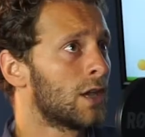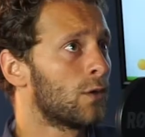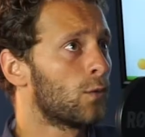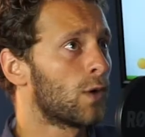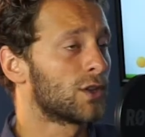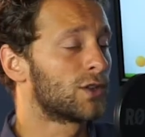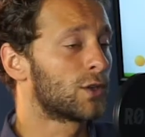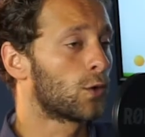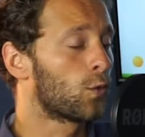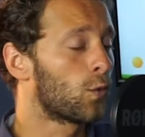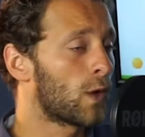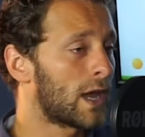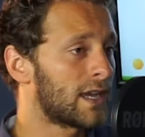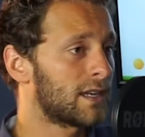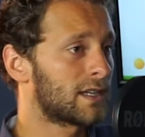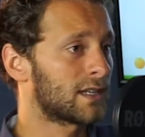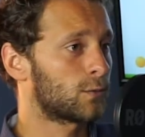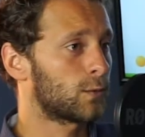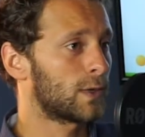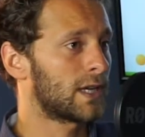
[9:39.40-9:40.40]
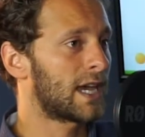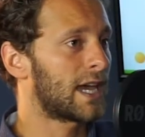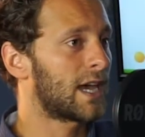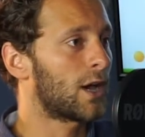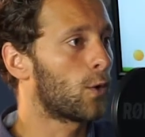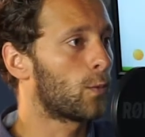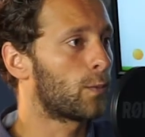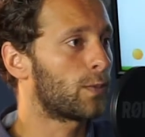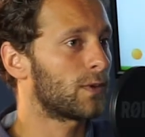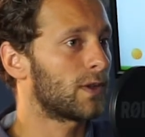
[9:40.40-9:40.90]
well, the way that we
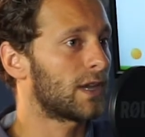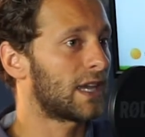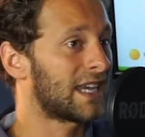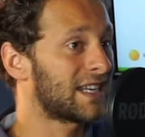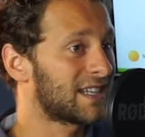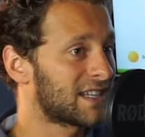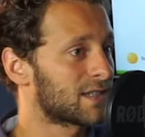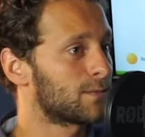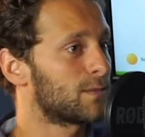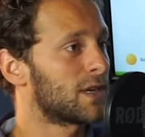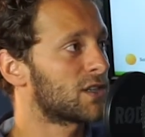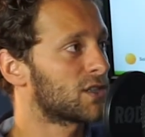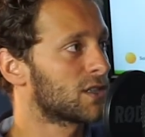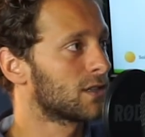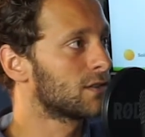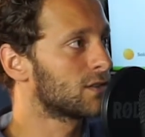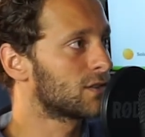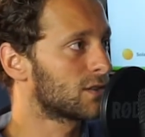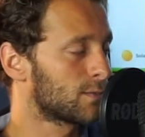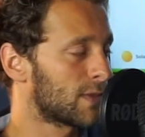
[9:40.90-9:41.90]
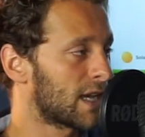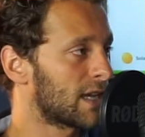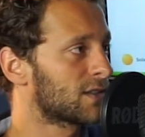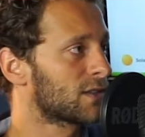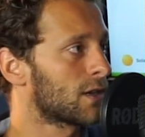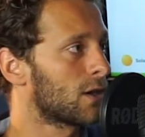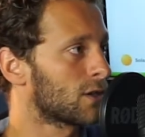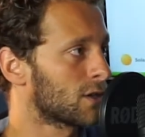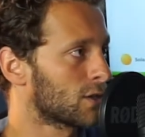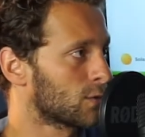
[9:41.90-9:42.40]
help in this mission to make
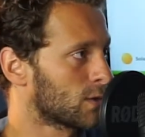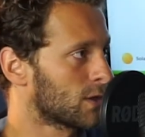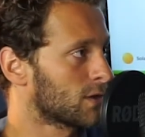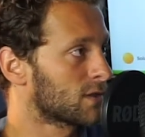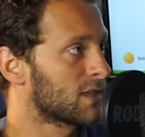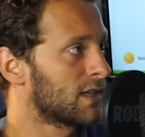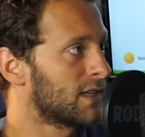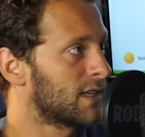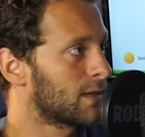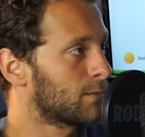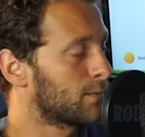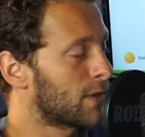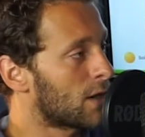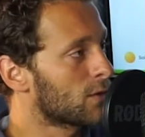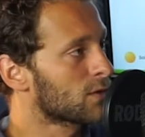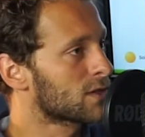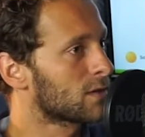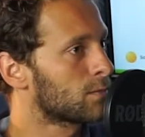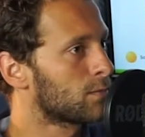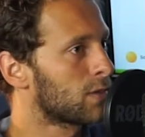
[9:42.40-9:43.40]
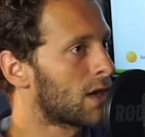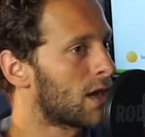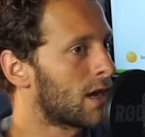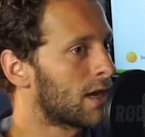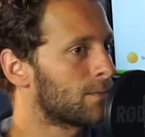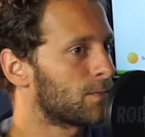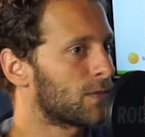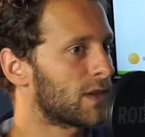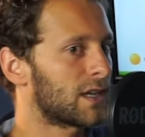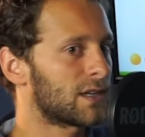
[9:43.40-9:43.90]
solar the world's leading power
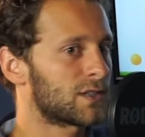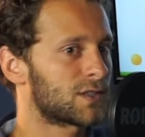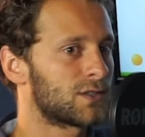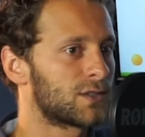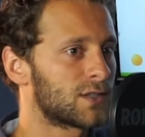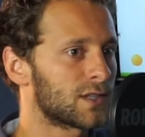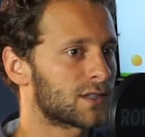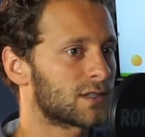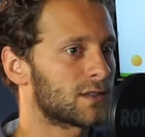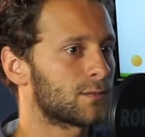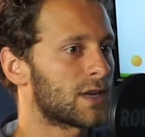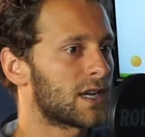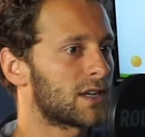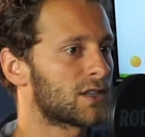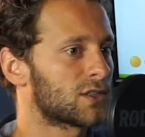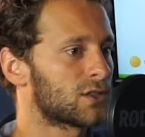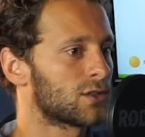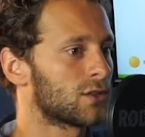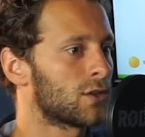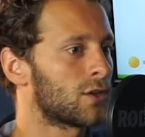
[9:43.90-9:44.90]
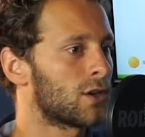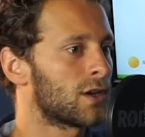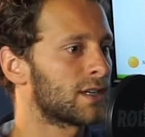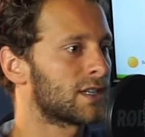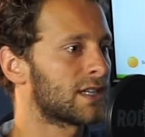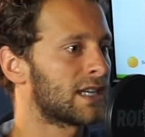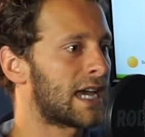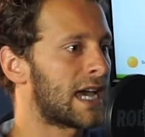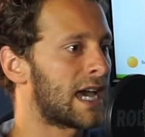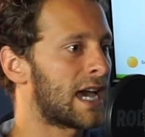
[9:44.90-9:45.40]
supply is just to make sure
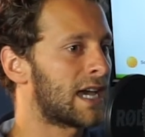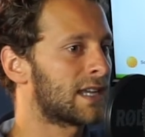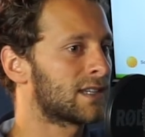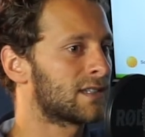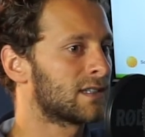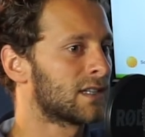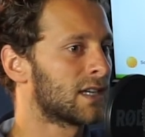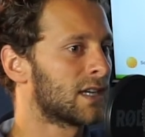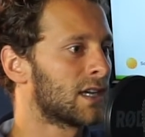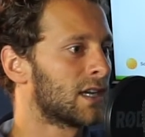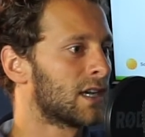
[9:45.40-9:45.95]
that